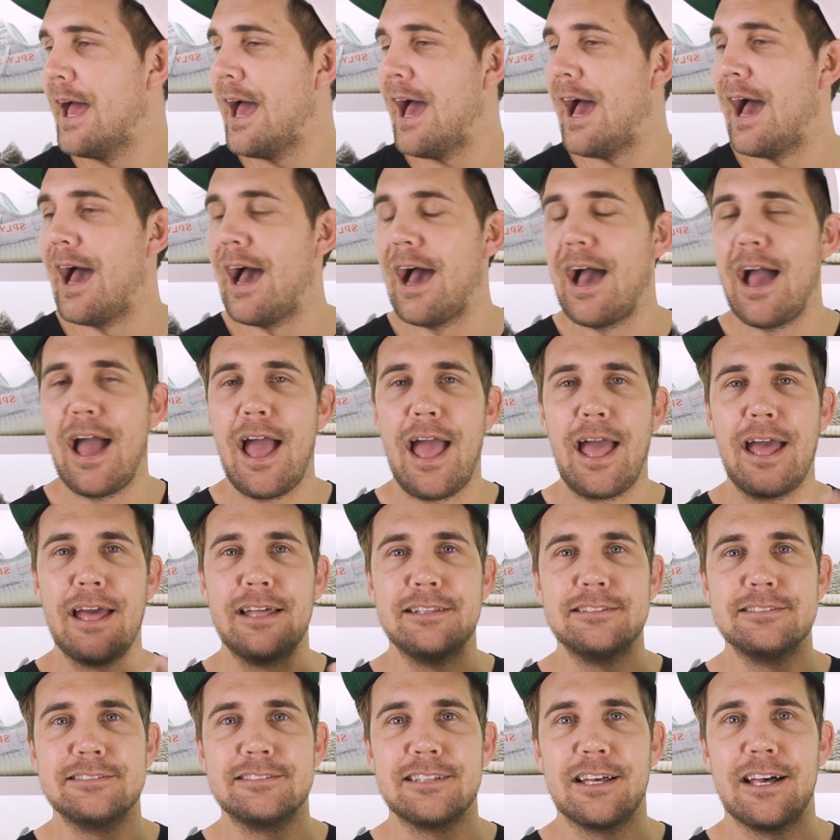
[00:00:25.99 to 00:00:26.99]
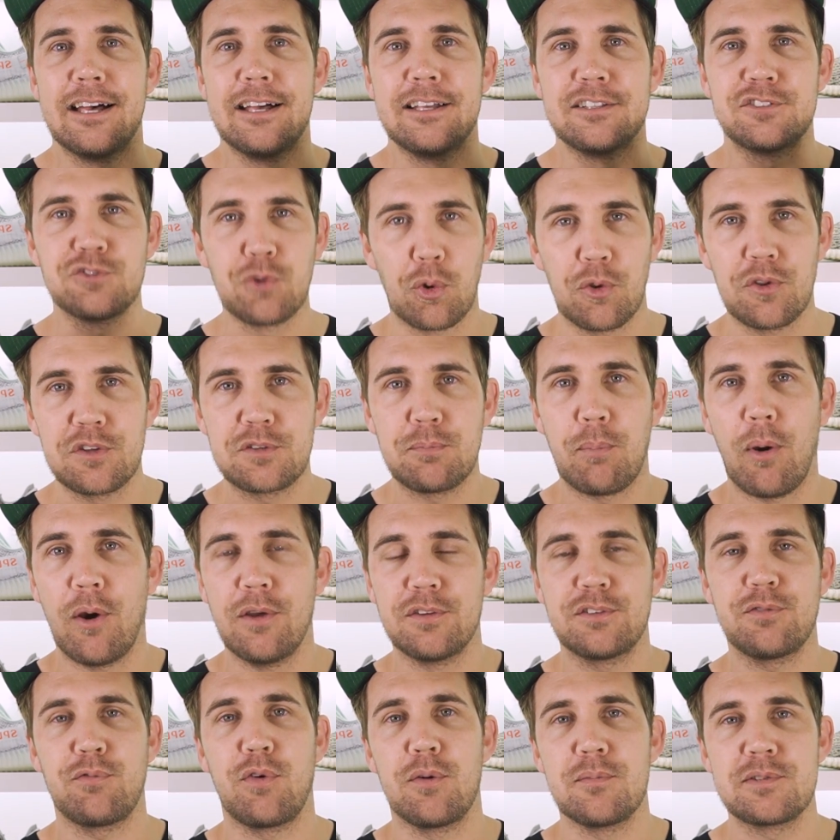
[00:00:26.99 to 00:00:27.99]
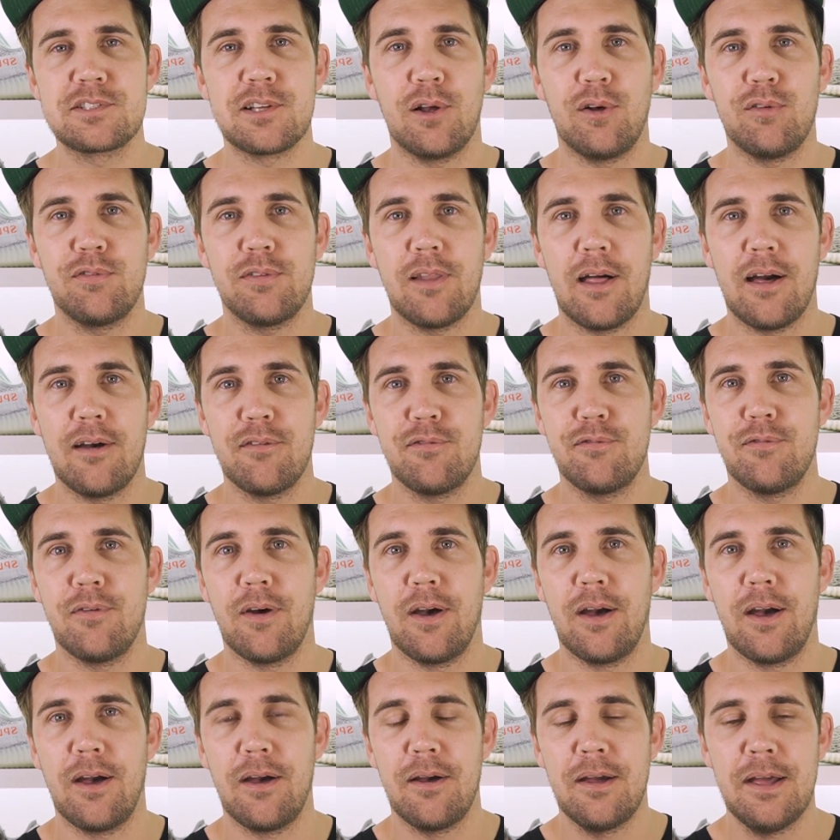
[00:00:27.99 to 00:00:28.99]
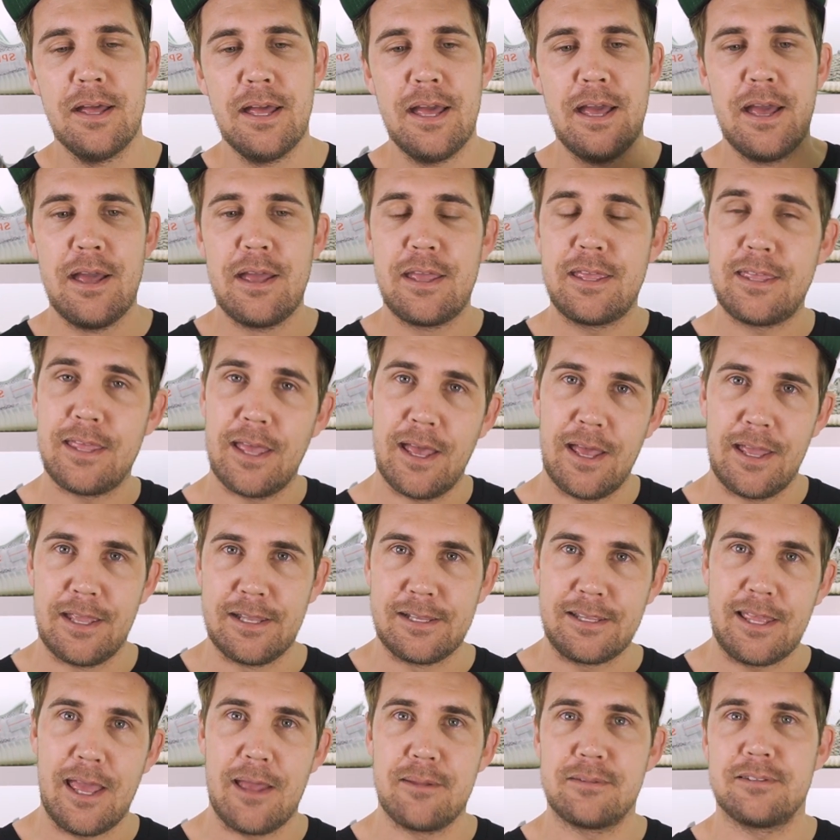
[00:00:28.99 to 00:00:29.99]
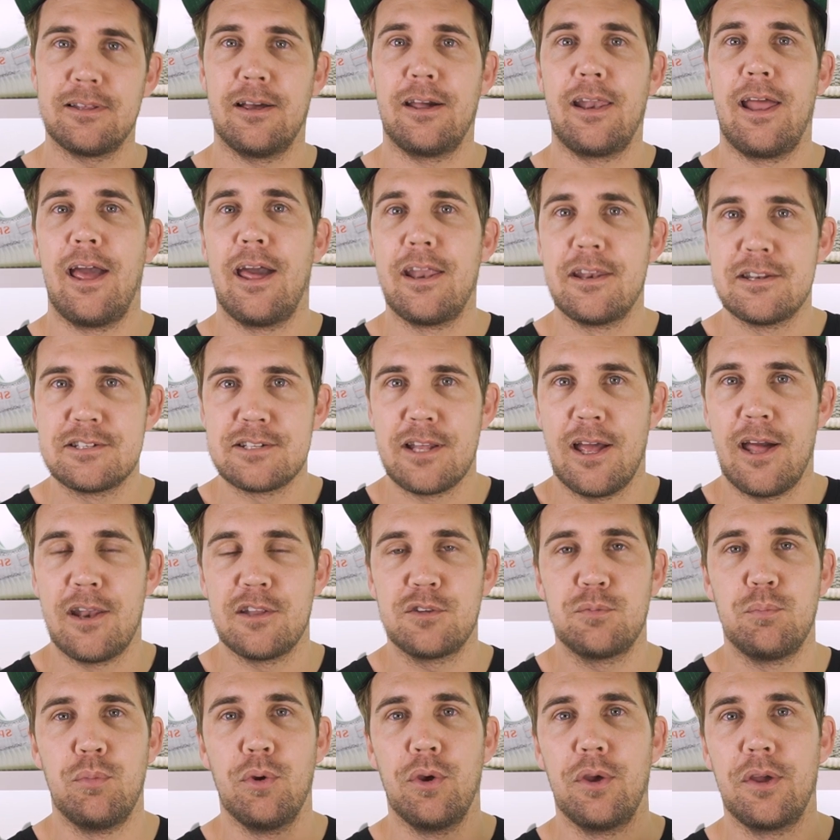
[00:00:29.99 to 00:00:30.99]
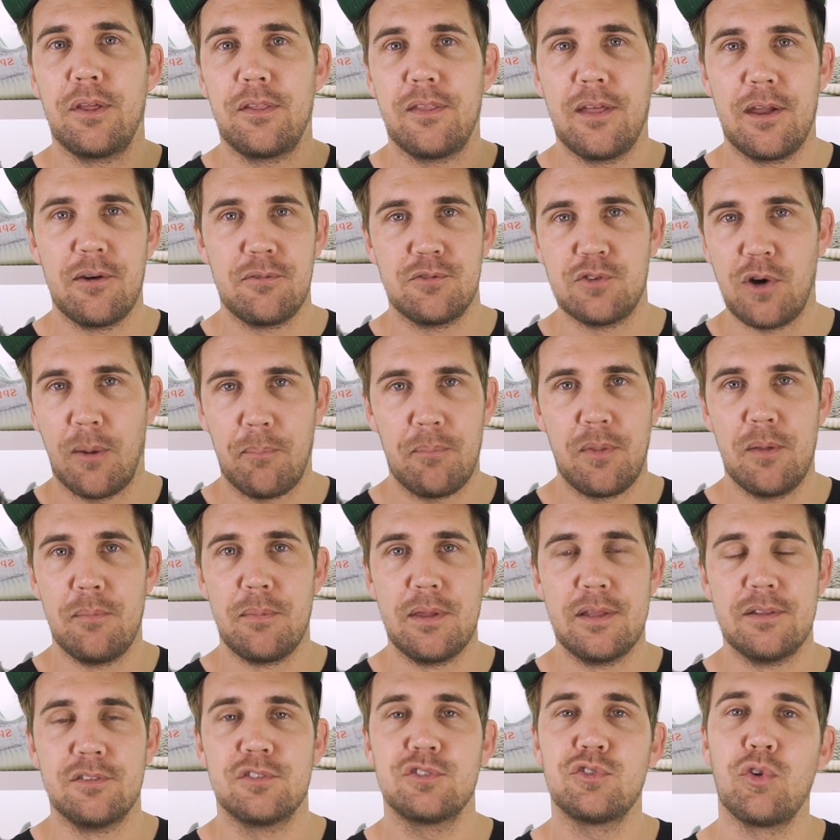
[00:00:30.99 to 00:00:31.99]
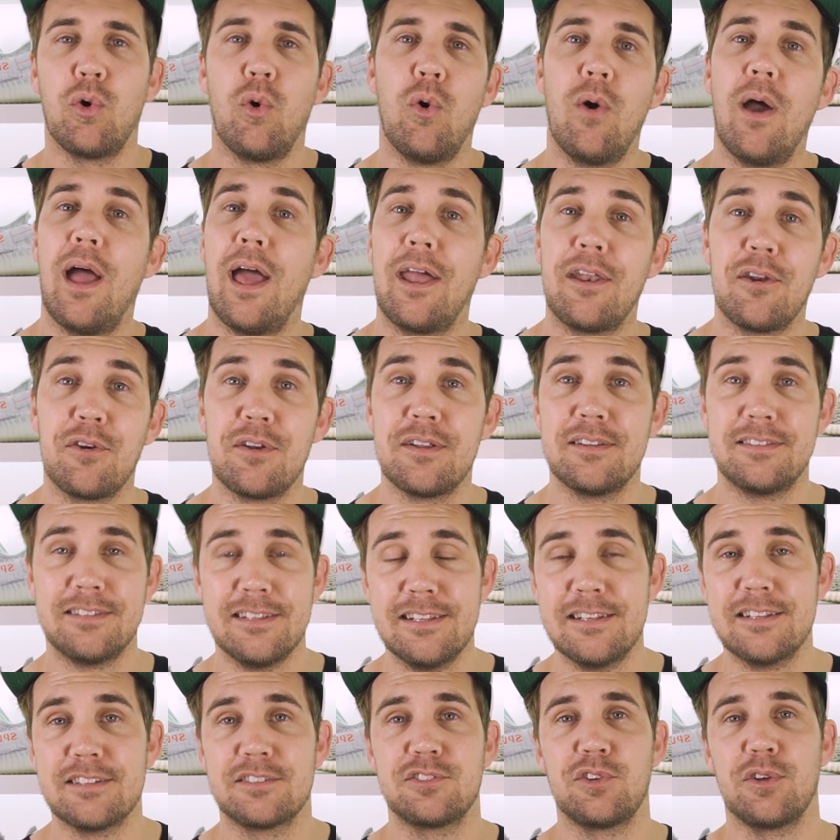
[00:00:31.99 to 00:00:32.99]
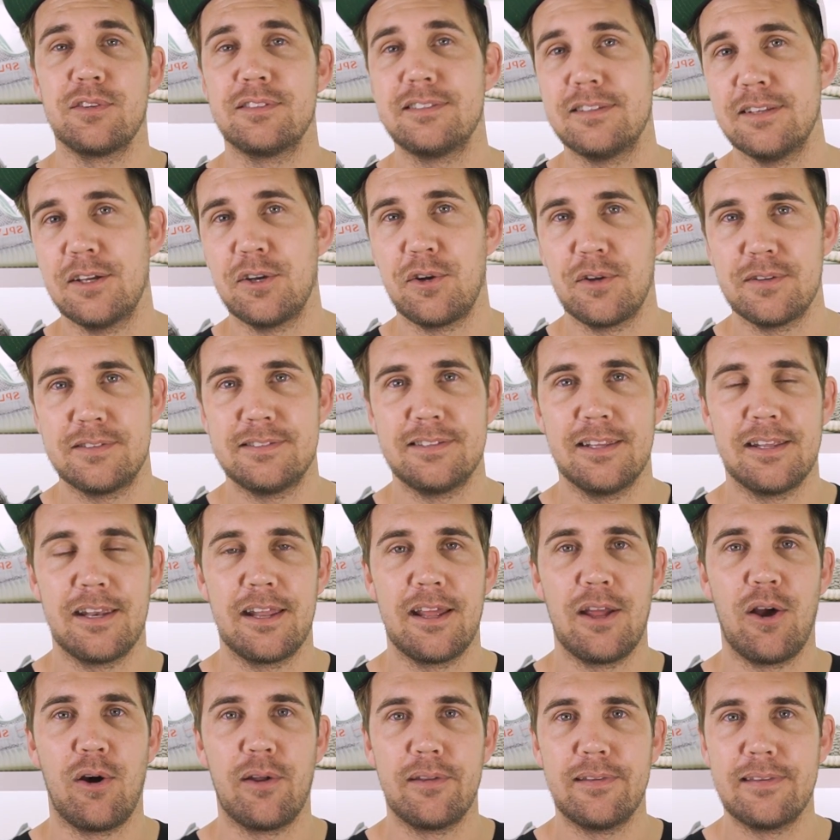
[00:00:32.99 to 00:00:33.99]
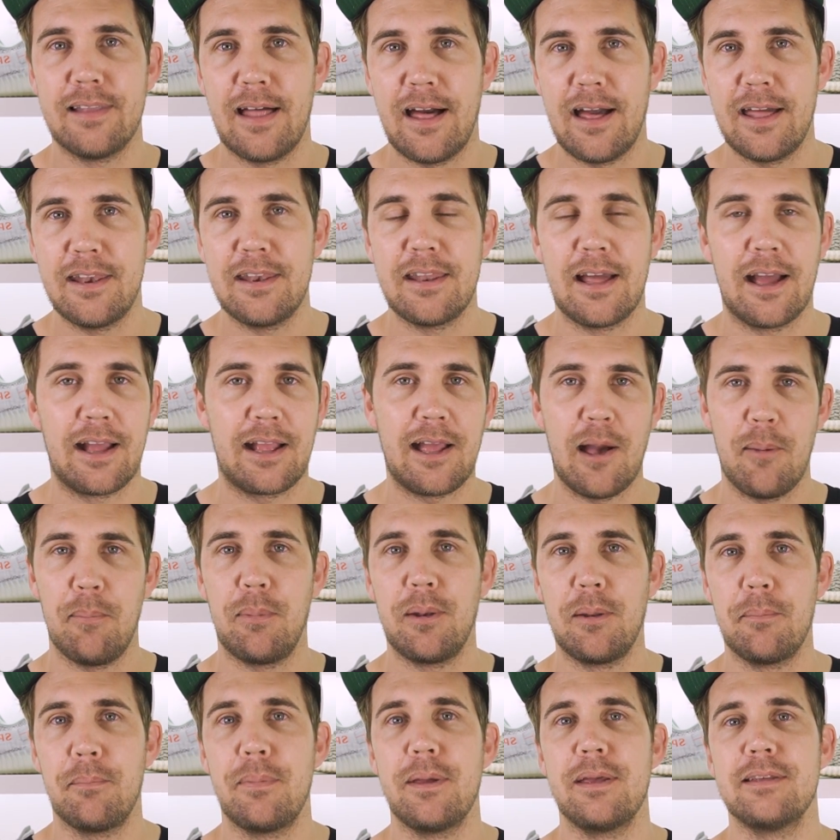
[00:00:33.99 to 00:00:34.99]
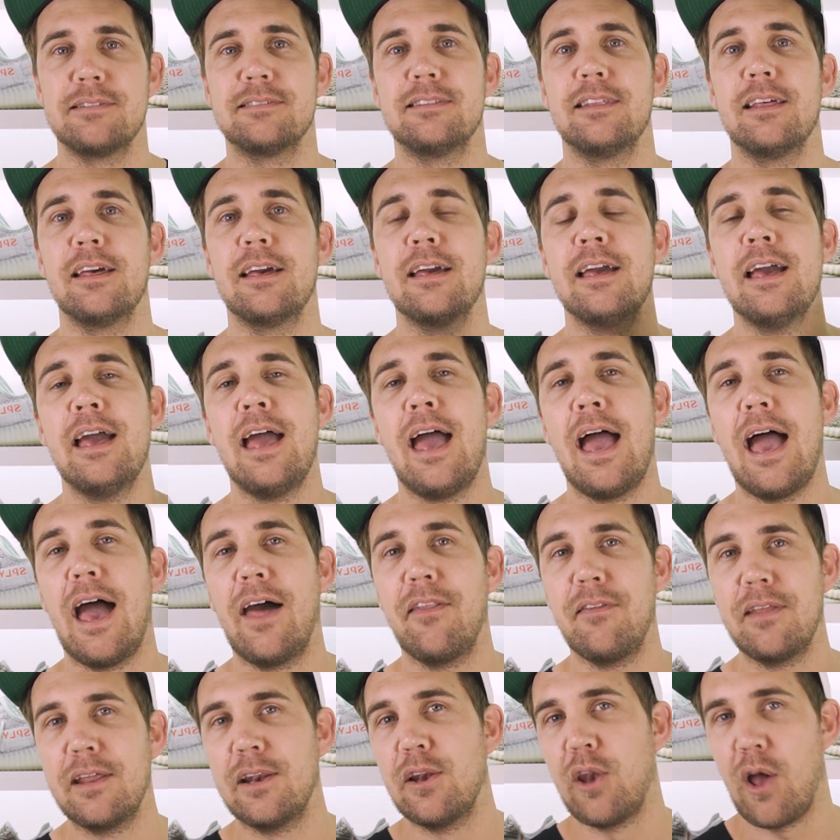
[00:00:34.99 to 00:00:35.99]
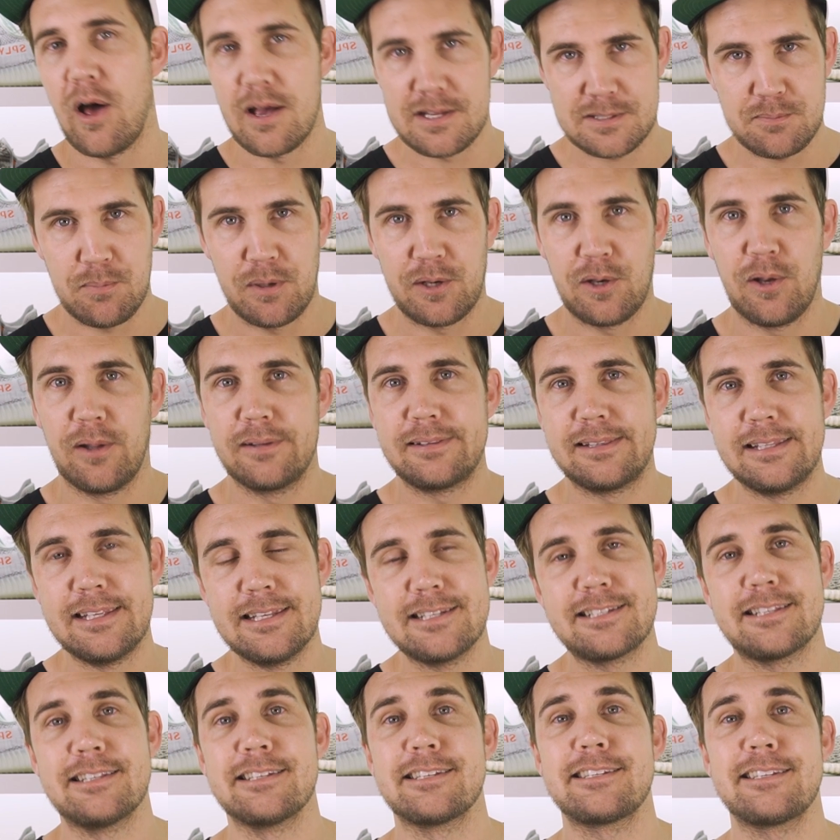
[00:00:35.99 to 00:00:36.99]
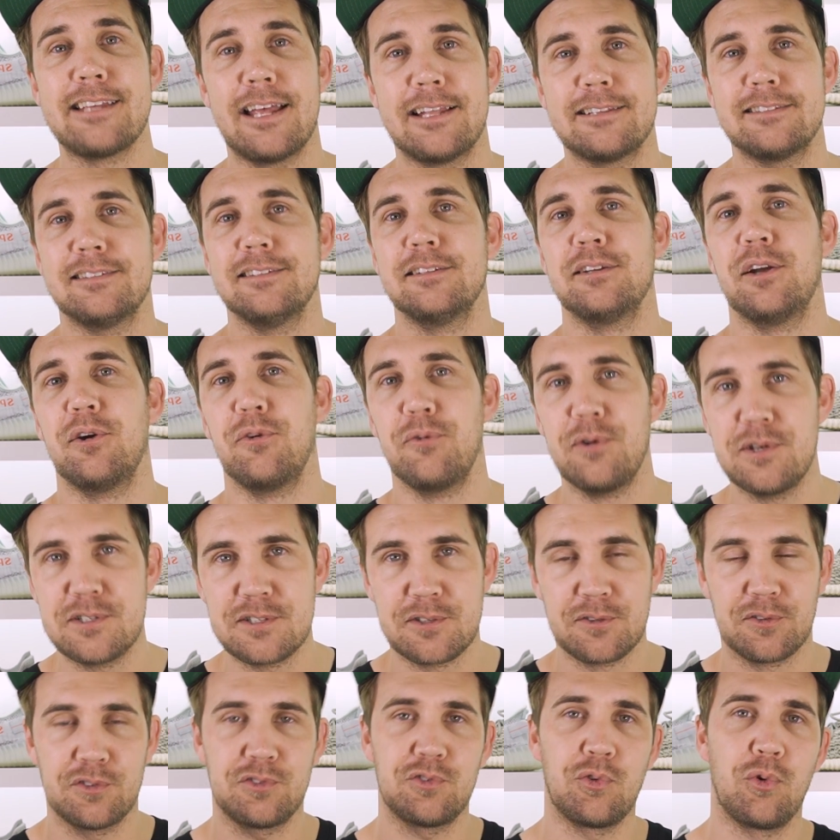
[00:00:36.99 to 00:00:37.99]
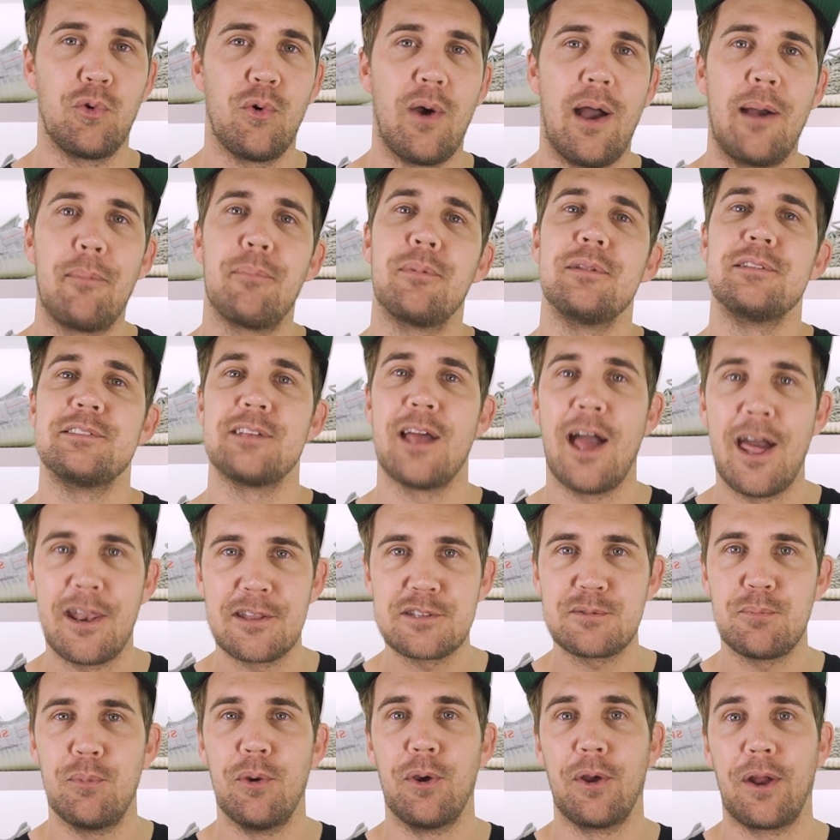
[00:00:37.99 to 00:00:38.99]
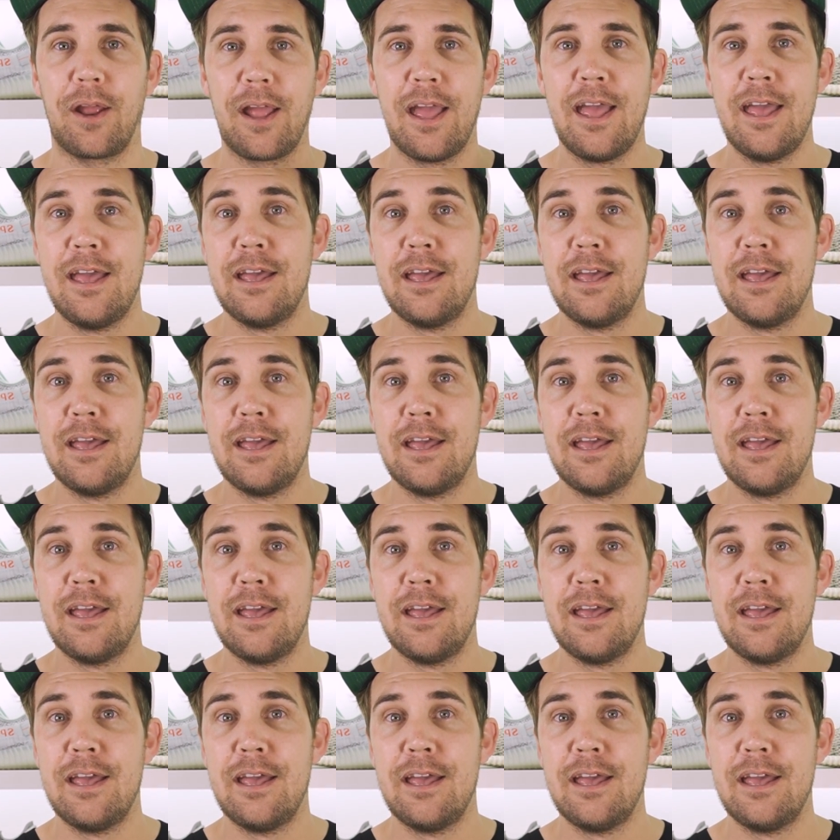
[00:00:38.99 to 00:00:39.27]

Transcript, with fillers: Uh, and uh, saw this post from Shelf Life, uh, here in Cape Town and Johannesburg. They've dropped them in store and on adidas.co.za online, a couple of pairs there. And then last but not least, the Sandton original store up in Johannesburg.